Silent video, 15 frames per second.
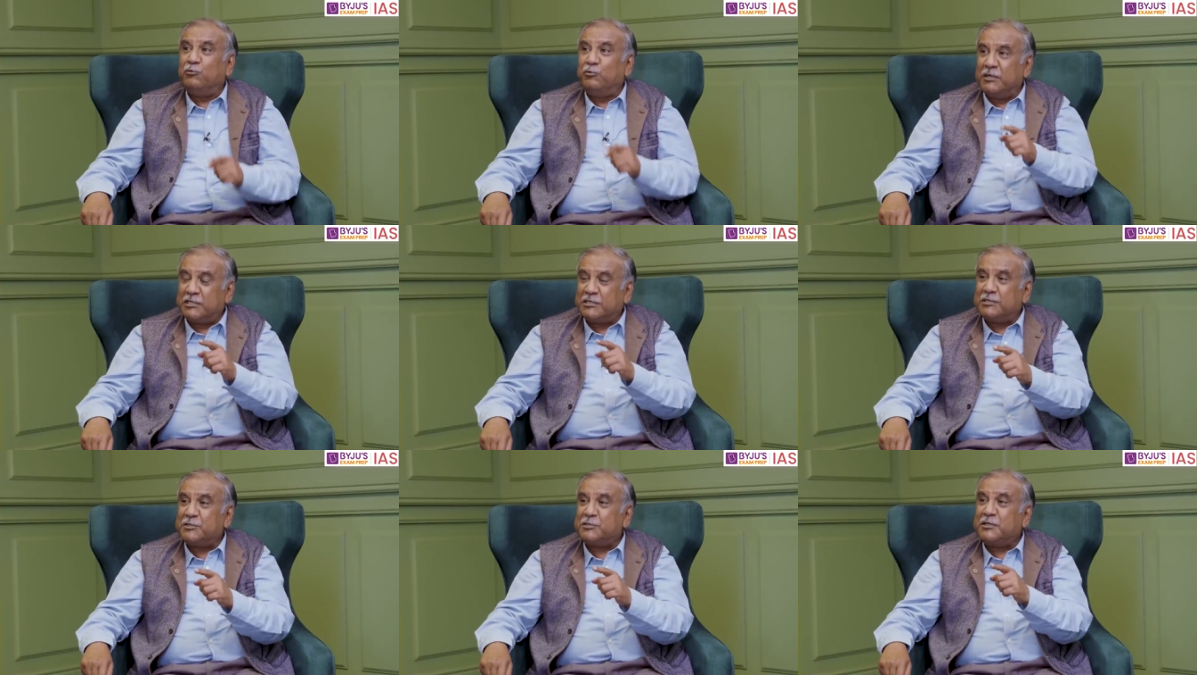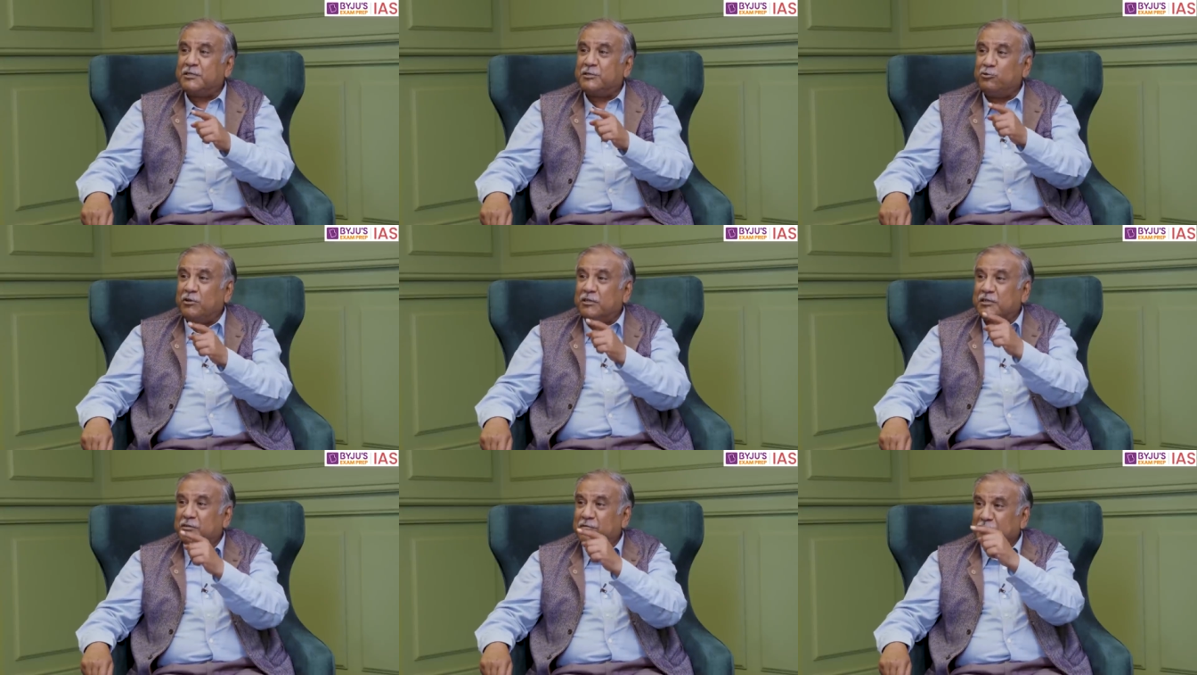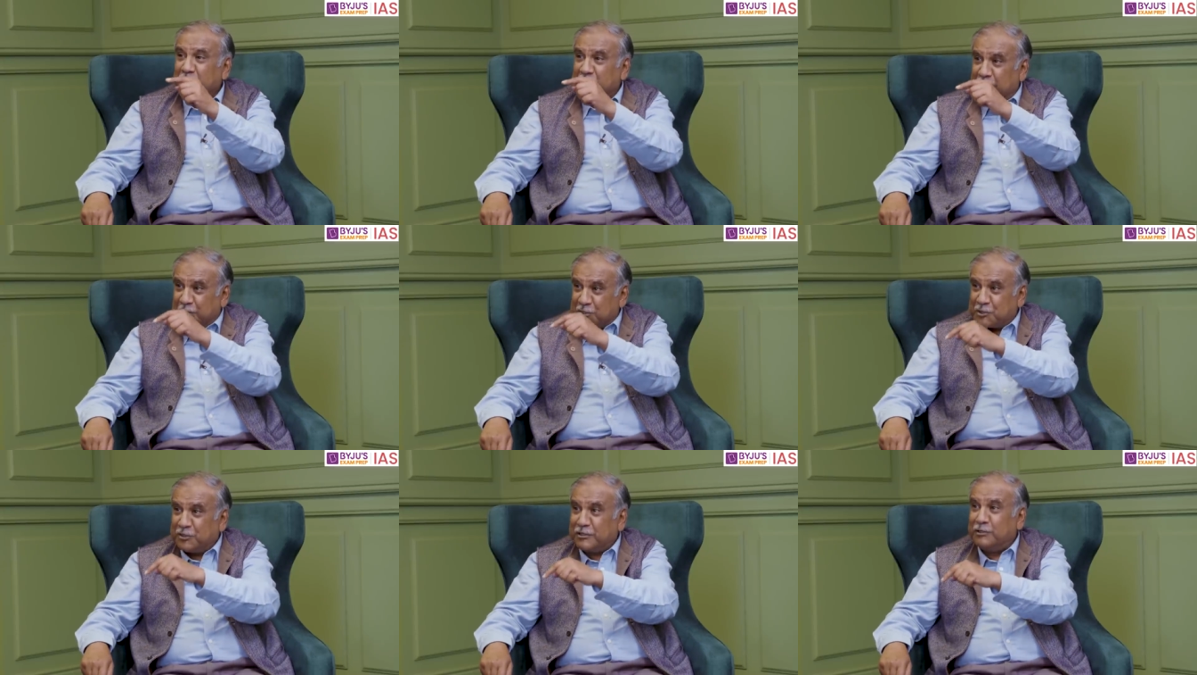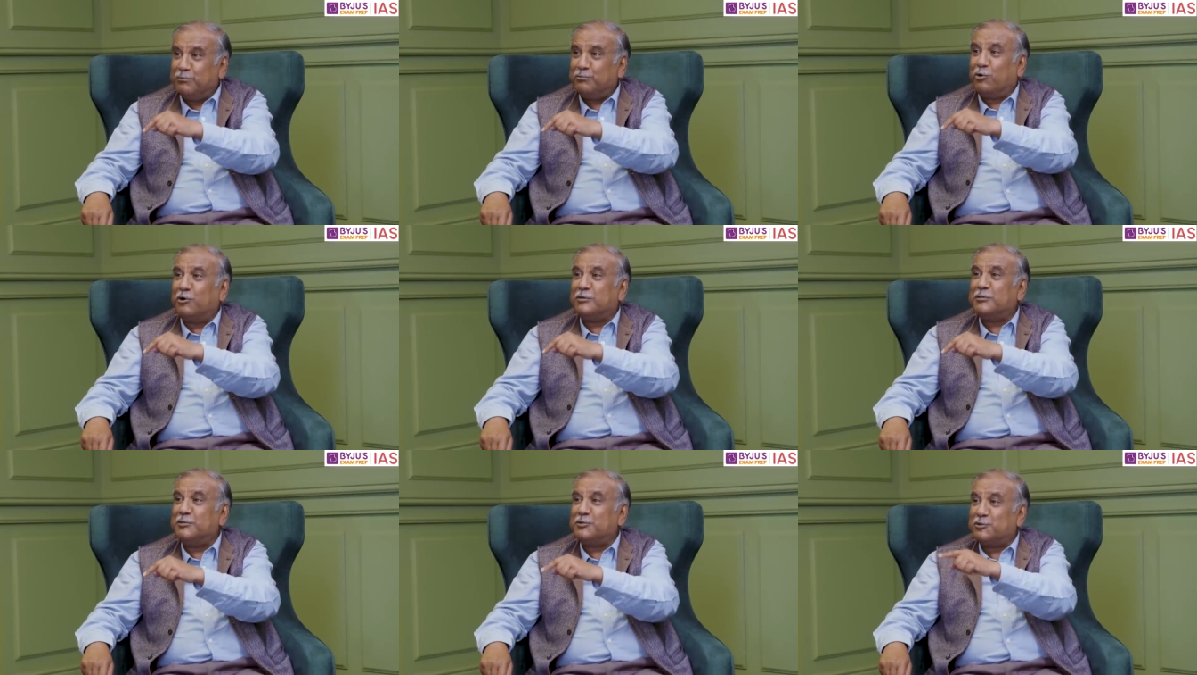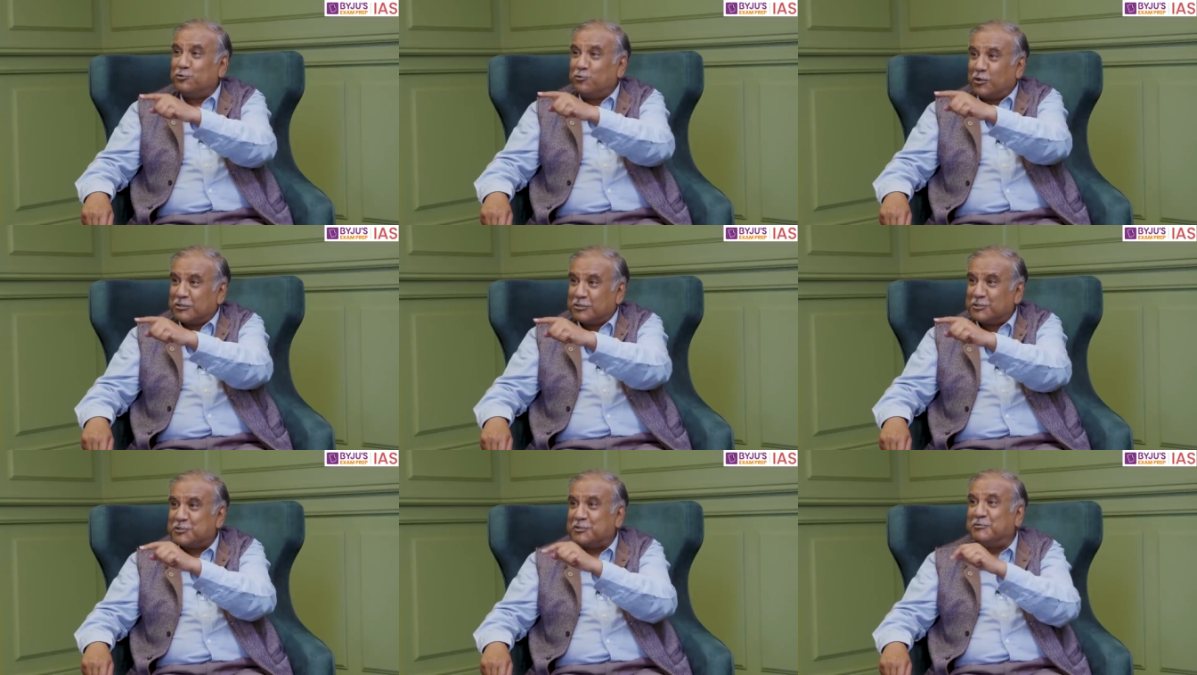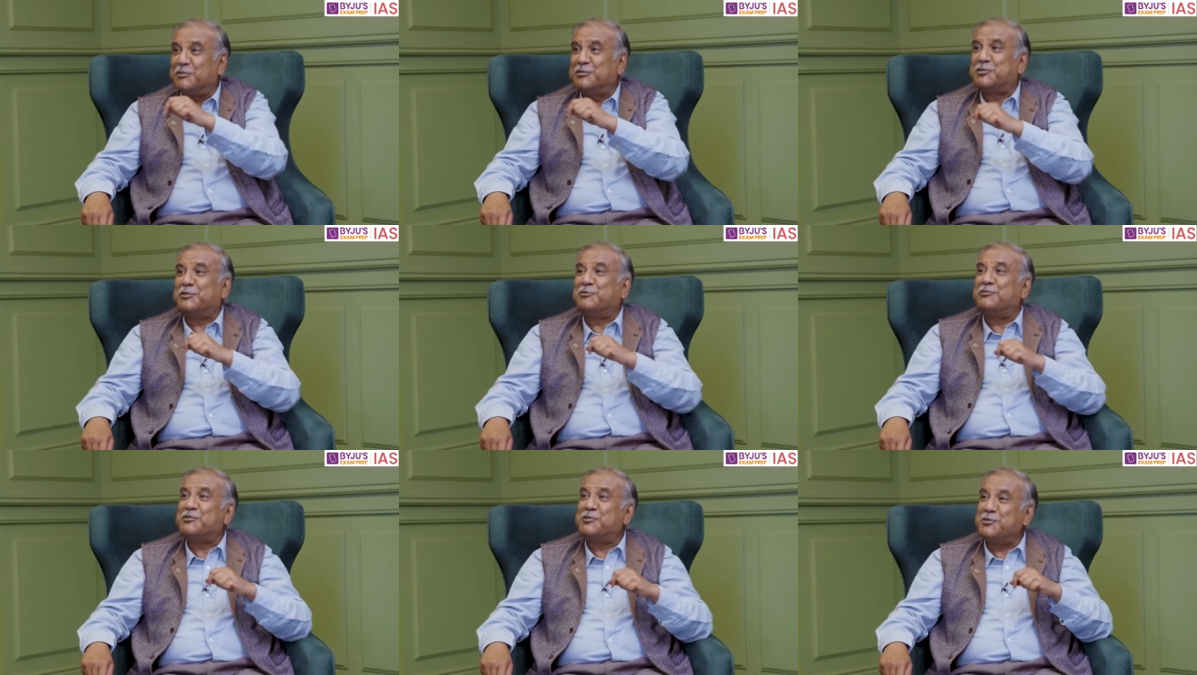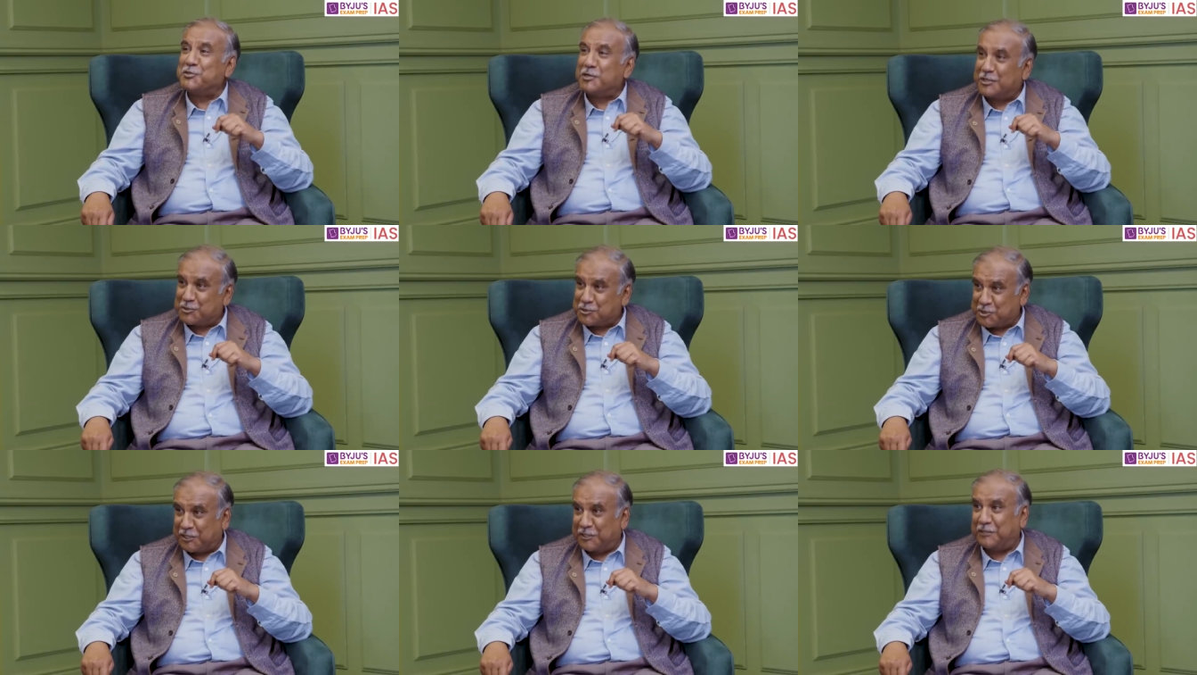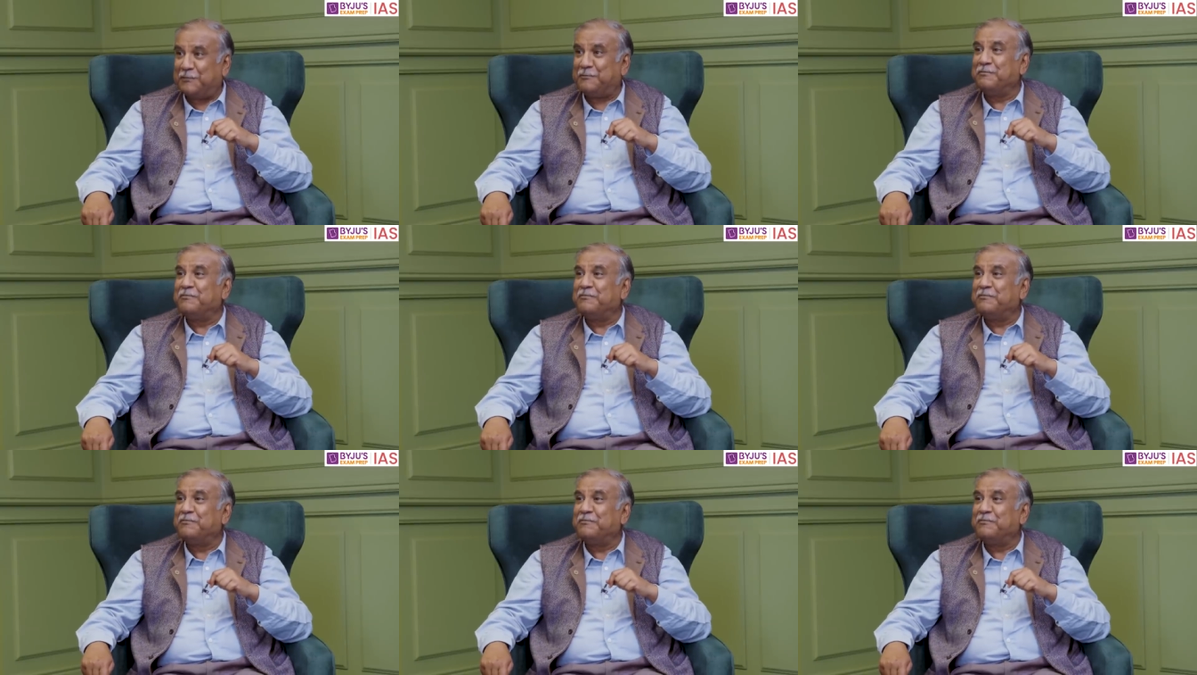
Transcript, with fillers: which is that you are giving lesser importance to what the civil services are saying